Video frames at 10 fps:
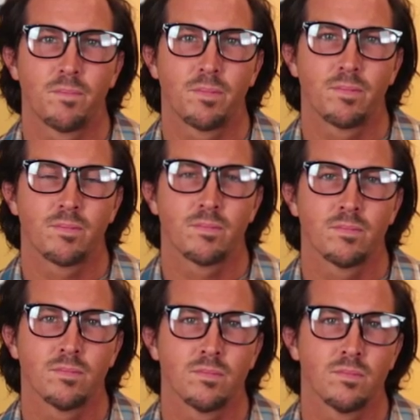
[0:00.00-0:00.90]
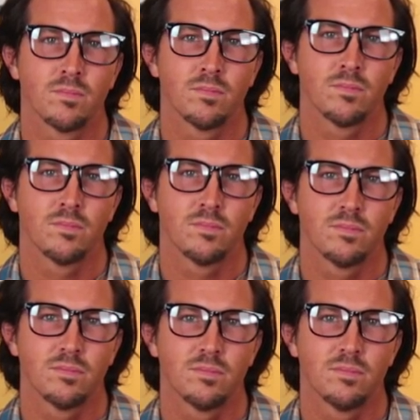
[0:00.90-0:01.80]

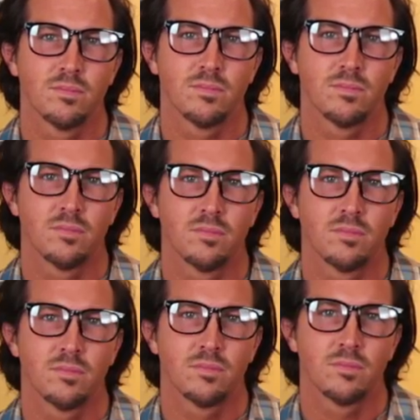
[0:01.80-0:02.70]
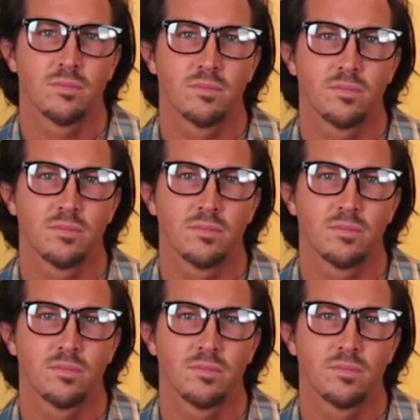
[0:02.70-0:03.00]
The person shown says nothing.